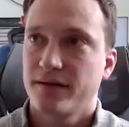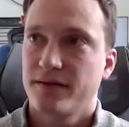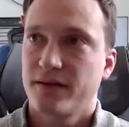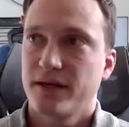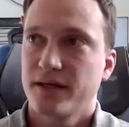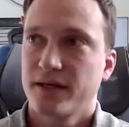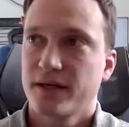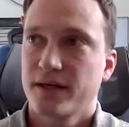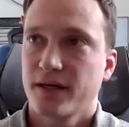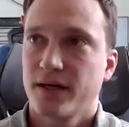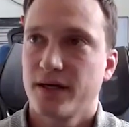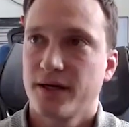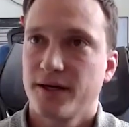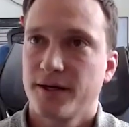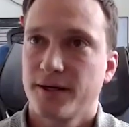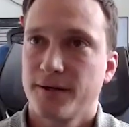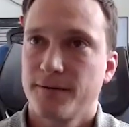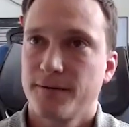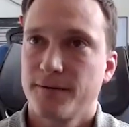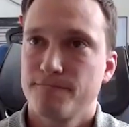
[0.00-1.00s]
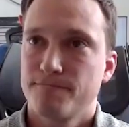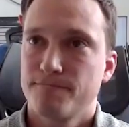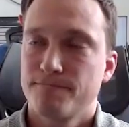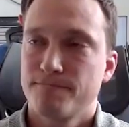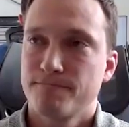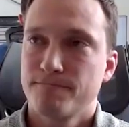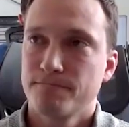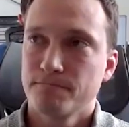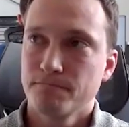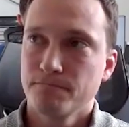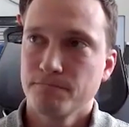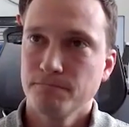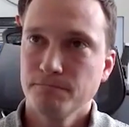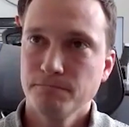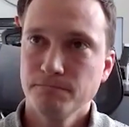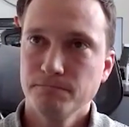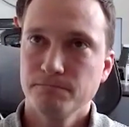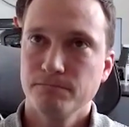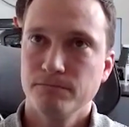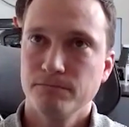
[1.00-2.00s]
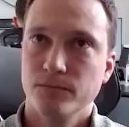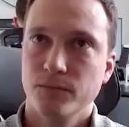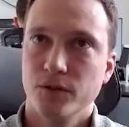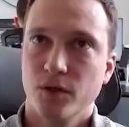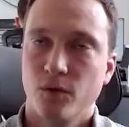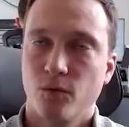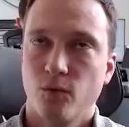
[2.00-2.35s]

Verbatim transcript: i think um you